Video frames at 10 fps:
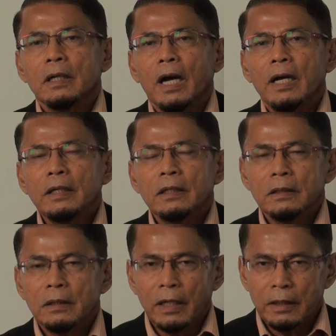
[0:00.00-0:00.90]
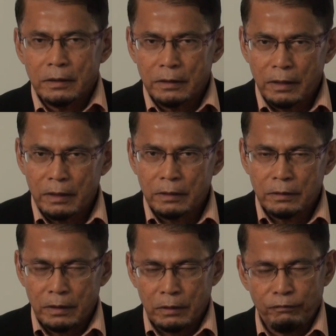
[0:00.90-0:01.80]

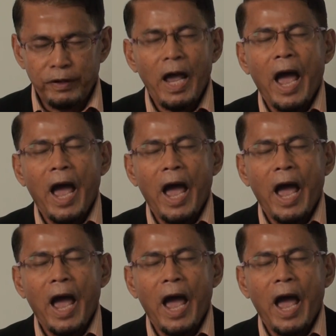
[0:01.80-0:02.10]
very